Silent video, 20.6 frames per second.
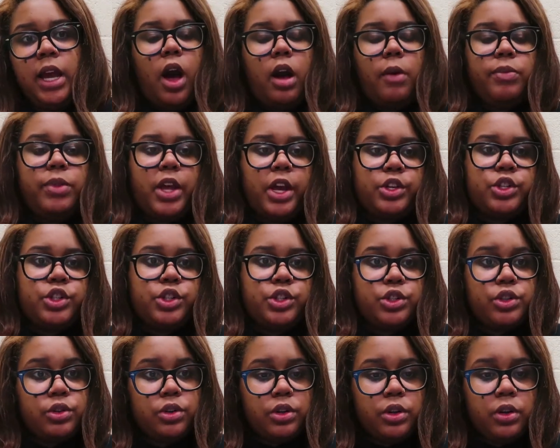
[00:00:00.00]
I'm not
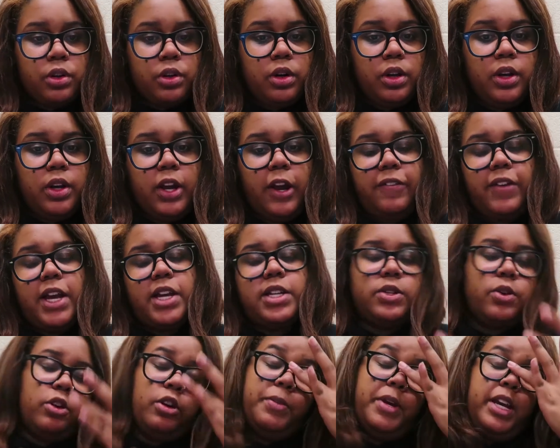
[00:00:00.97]
sure if that's
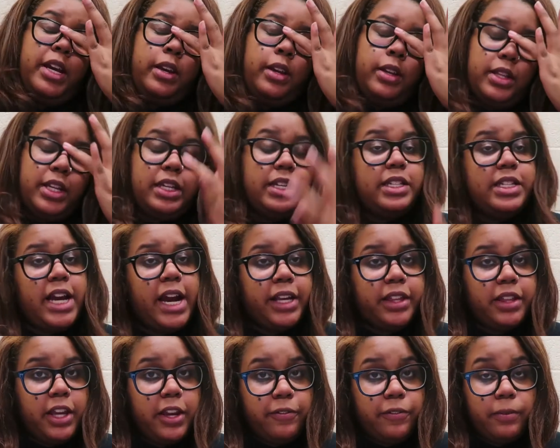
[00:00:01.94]
going to be the
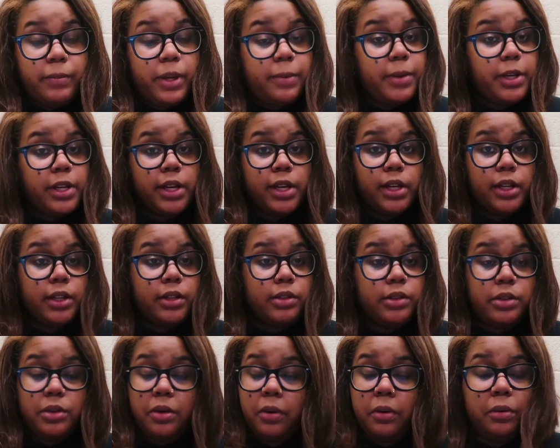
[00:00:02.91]
exact thing for me, because
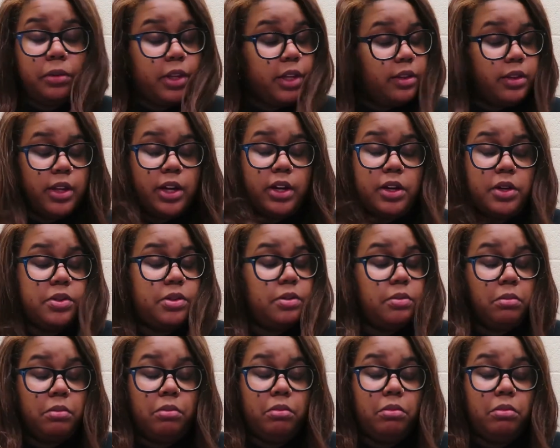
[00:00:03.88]
you know, there's